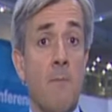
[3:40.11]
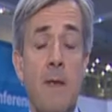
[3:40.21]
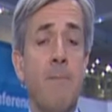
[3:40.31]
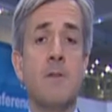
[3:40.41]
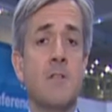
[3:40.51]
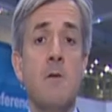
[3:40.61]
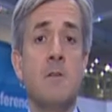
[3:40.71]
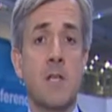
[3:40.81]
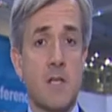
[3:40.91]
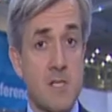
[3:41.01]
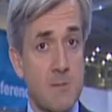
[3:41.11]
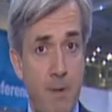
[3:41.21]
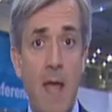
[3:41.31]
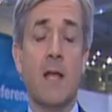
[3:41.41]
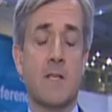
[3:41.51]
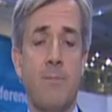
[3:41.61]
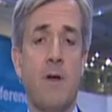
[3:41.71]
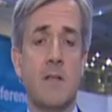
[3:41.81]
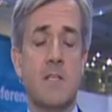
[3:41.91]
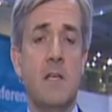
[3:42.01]
people don't expect
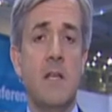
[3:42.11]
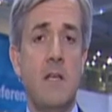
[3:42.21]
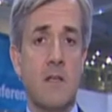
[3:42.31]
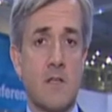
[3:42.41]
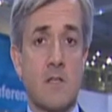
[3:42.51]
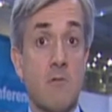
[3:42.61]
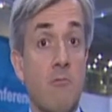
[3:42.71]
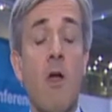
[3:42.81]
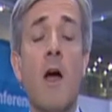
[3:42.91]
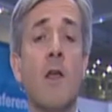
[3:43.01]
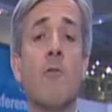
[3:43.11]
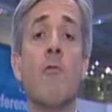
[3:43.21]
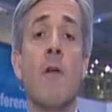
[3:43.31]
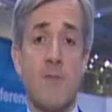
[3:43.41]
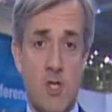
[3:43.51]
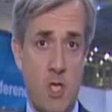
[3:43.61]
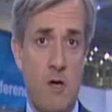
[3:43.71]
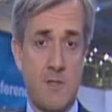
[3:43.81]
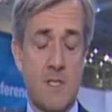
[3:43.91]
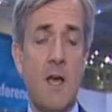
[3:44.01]
party leaders to ride
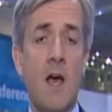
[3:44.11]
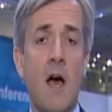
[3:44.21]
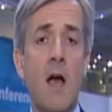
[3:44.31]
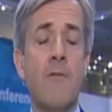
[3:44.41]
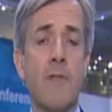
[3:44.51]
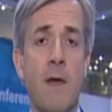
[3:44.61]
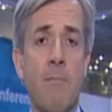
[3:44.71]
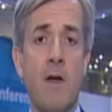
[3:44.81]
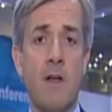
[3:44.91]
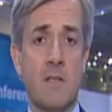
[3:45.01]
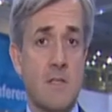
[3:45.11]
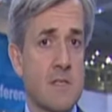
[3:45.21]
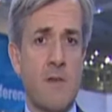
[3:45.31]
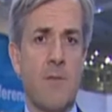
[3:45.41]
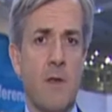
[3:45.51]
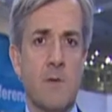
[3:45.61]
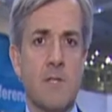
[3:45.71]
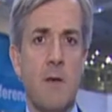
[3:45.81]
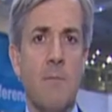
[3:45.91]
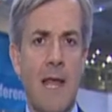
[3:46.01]
roughshod over their parties as if they were
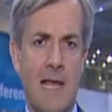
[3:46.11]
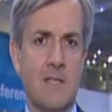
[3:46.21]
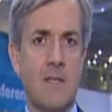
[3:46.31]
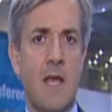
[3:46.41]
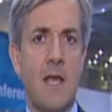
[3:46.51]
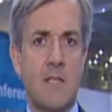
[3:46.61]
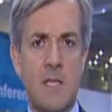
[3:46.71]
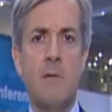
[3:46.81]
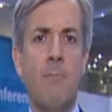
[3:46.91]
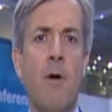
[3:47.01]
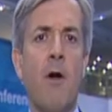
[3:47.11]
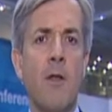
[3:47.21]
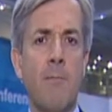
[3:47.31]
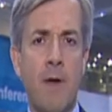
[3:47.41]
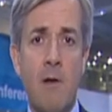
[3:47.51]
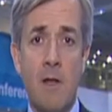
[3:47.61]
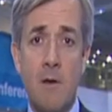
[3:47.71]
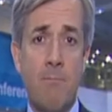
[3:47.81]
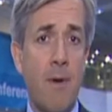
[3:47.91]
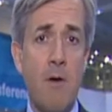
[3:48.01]
some latter-day tin pot
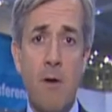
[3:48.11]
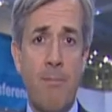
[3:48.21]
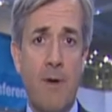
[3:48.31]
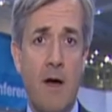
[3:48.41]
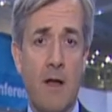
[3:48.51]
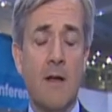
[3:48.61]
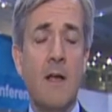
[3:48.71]
Napoleon Bonaparte.